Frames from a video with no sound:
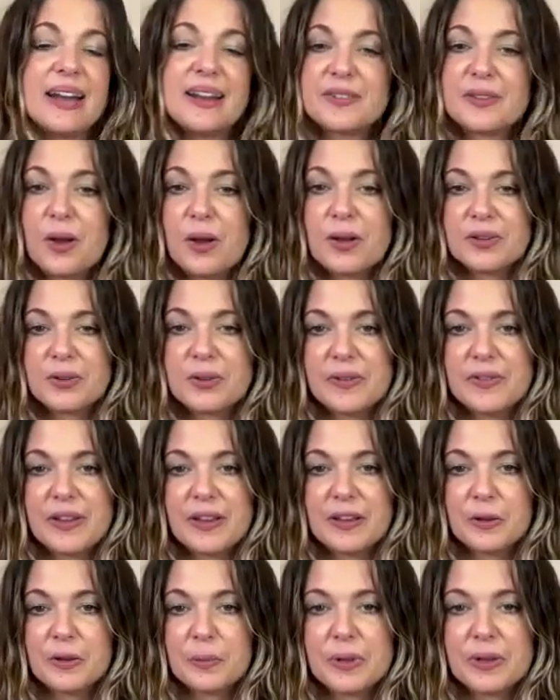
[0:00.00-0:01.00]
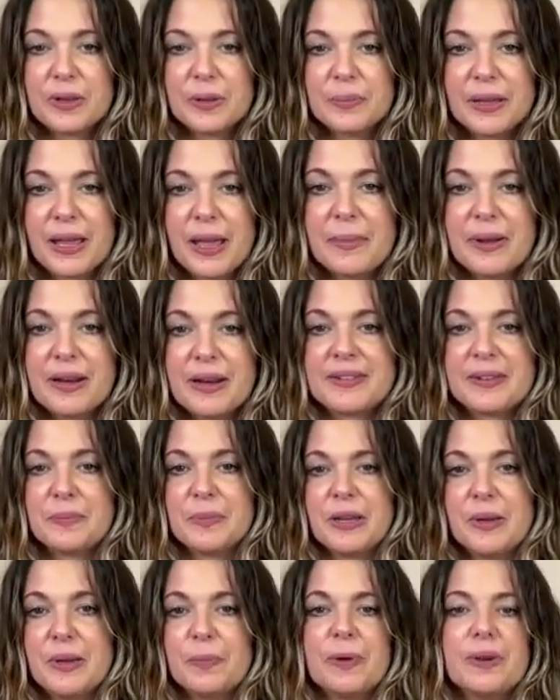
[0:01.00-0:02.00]
that is also available at Plant
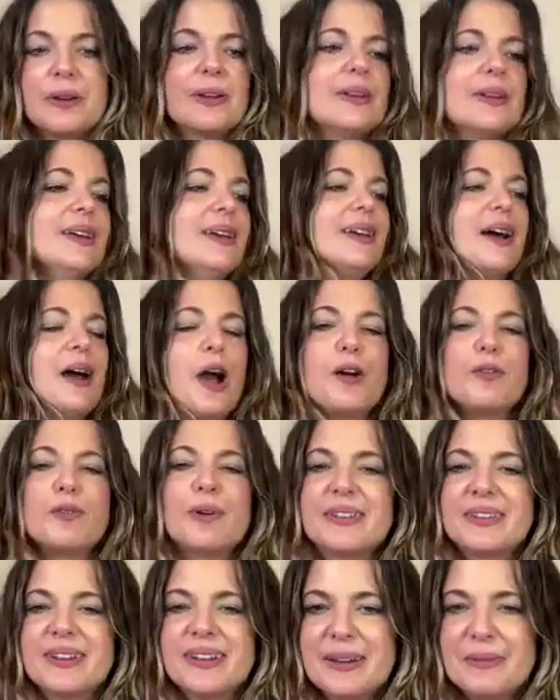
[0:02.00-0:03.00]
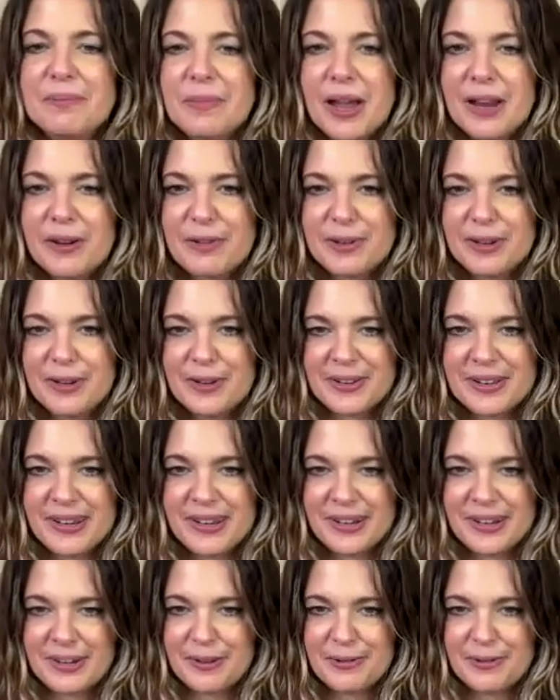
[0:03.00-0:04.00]
Medicine People, our resident
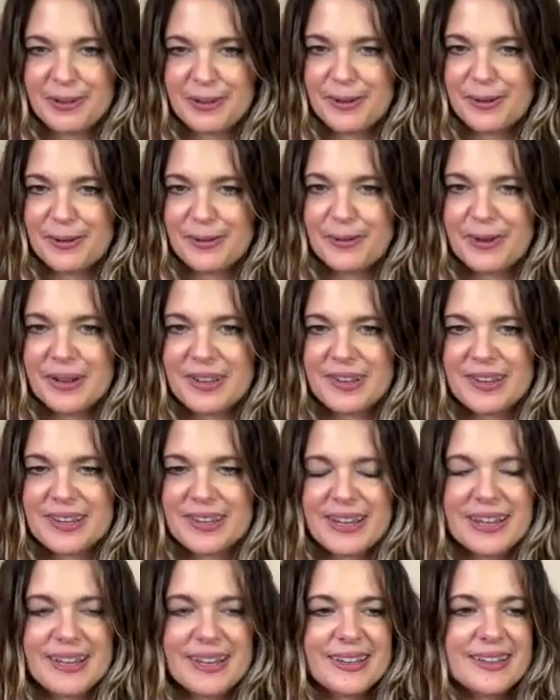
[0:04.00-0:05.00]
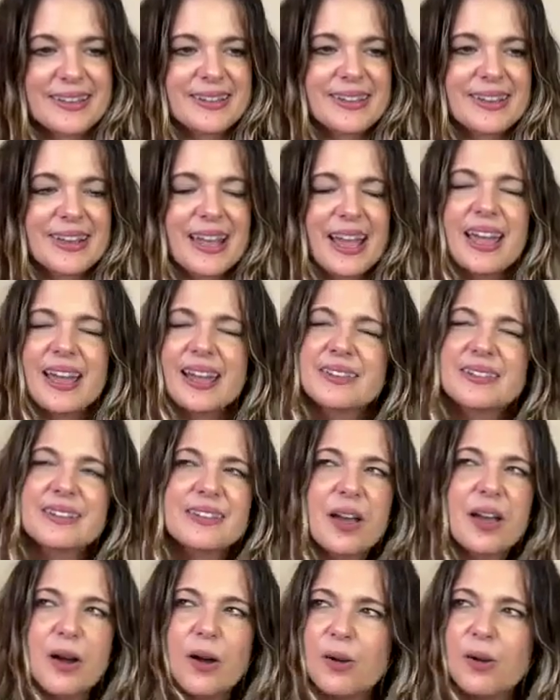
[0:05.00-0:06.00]
microdosing guru, which is like
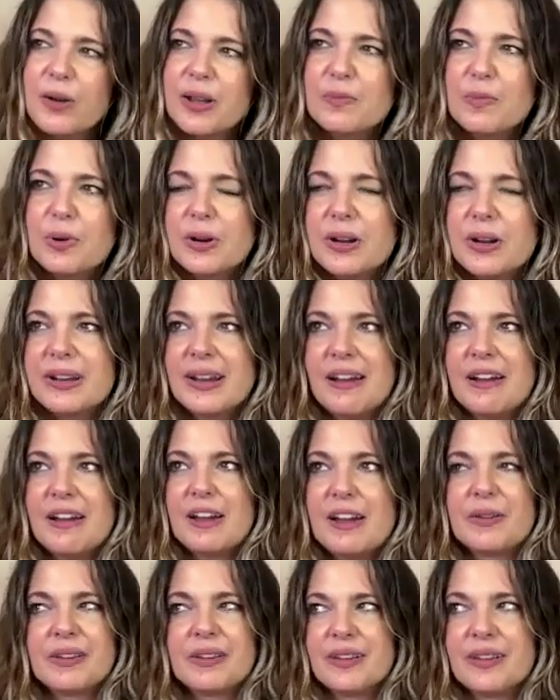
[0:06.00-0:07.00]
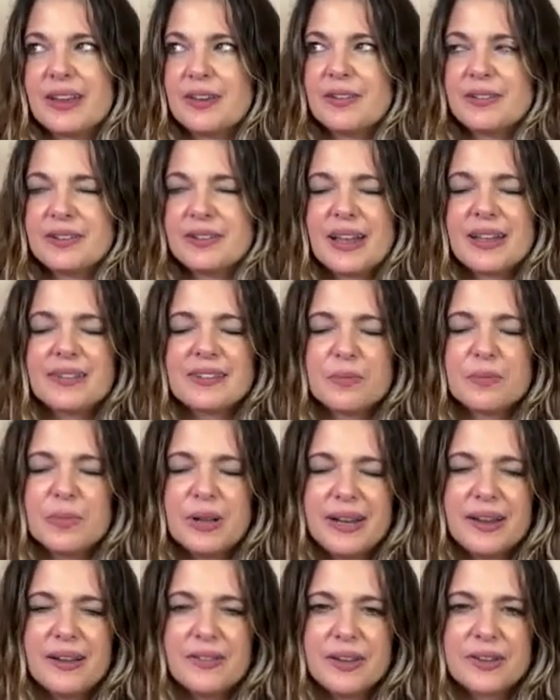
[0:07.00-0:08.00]
so important, Eric, because like you said, so
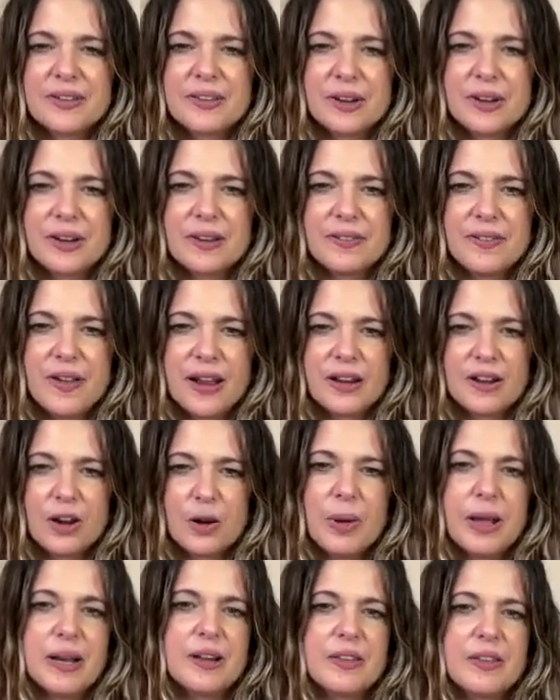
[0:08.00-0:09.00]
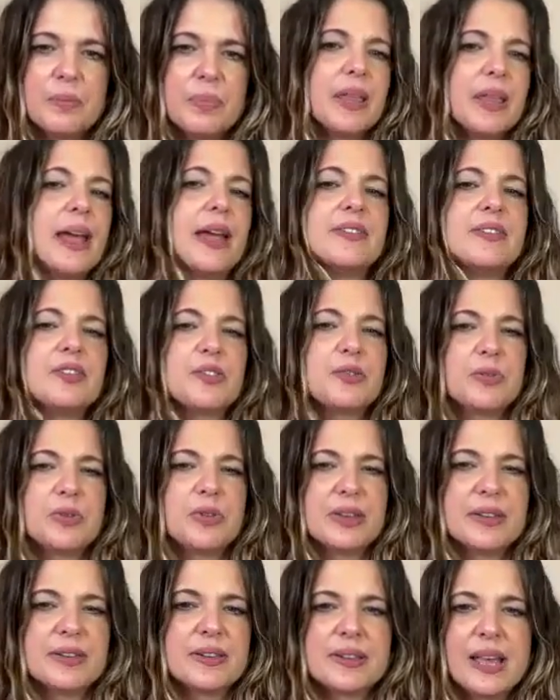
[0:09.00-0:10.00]
many of us are going to find our way to the plants through
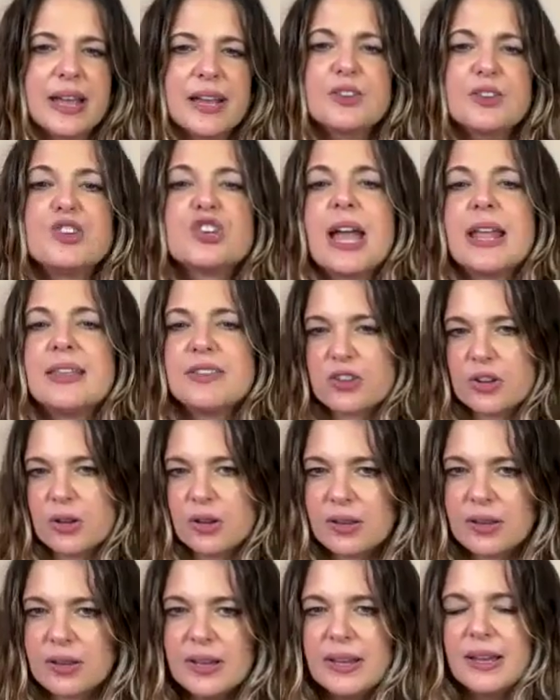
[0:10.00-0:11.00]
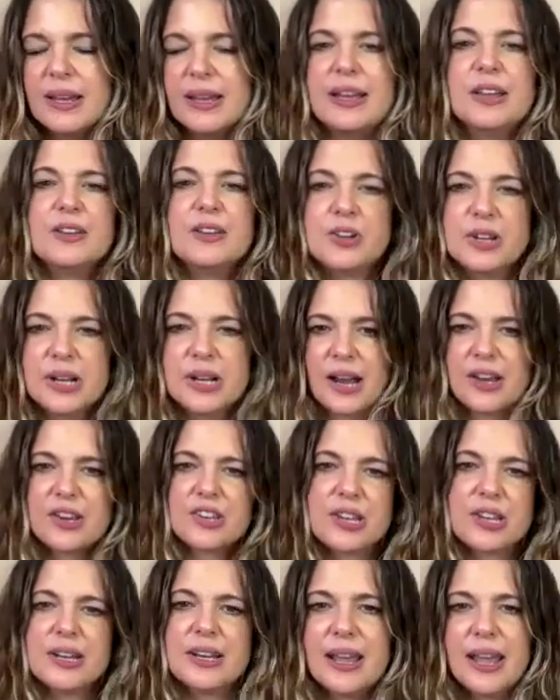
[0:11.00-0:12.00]
this like gentle
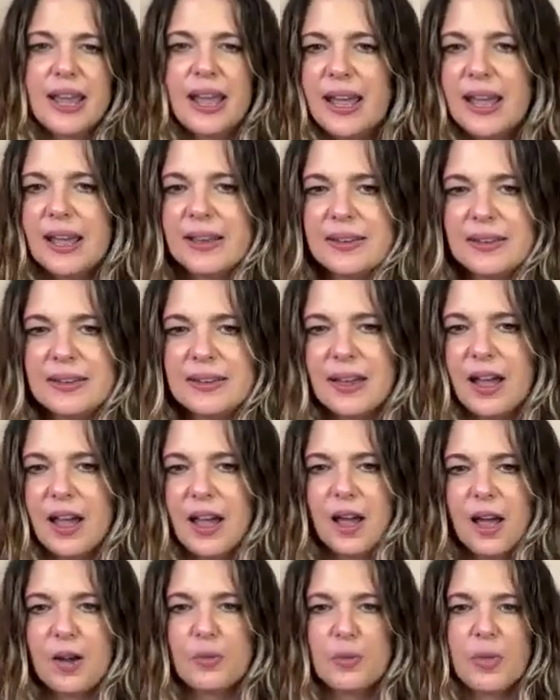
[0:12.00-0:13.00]
introduction. And